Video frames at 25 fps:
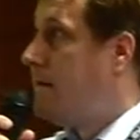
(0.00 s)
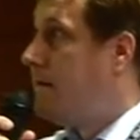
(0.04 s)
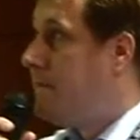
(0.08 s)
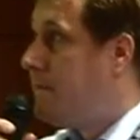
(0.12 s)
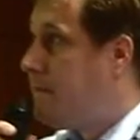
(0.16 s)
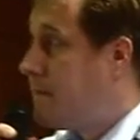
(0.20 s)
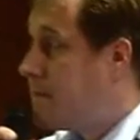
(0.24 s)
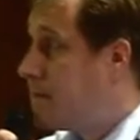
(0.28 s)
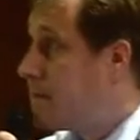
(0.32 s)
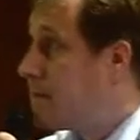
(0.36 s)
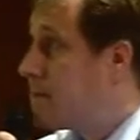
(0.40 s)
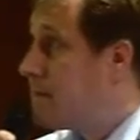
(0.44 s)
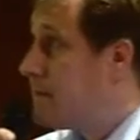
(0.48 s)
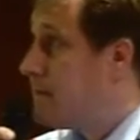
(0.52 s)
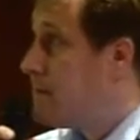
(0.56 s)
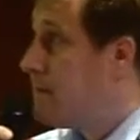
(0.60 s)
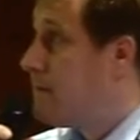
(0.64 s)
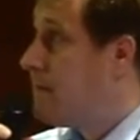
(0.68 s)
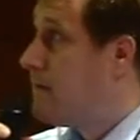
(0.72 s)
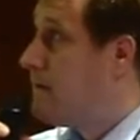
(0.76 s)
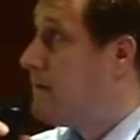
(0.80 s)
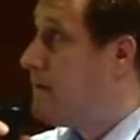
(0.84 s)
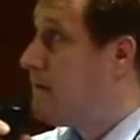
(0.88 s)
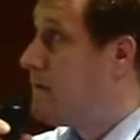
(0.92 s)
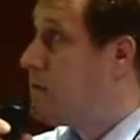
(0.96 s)
This
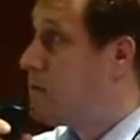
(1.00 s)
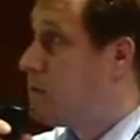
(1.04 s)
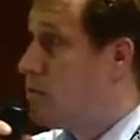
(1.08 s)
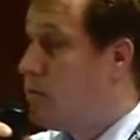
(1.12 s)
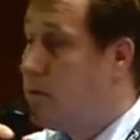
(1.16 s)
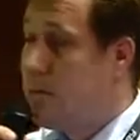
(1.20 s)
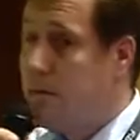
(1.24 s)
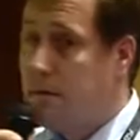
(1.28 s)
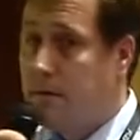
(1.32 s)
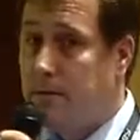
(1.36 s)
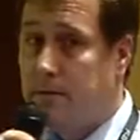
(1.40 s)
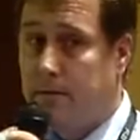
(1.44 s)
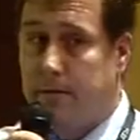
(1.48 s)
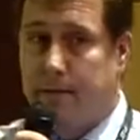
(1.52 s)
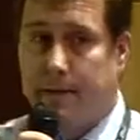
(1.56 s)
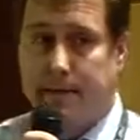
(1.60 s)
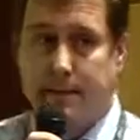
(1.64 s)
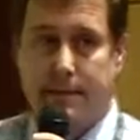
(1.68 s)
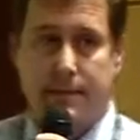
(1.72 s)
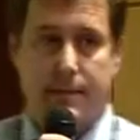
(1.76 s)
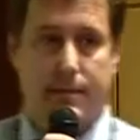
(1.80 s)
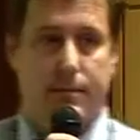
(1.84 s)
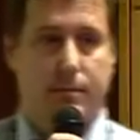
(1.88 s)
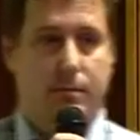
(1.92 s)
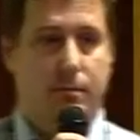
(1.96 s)
tool
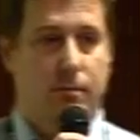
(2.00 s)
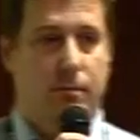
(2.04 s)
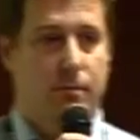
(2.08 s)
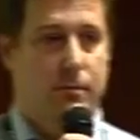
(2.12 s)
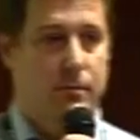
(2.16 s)
is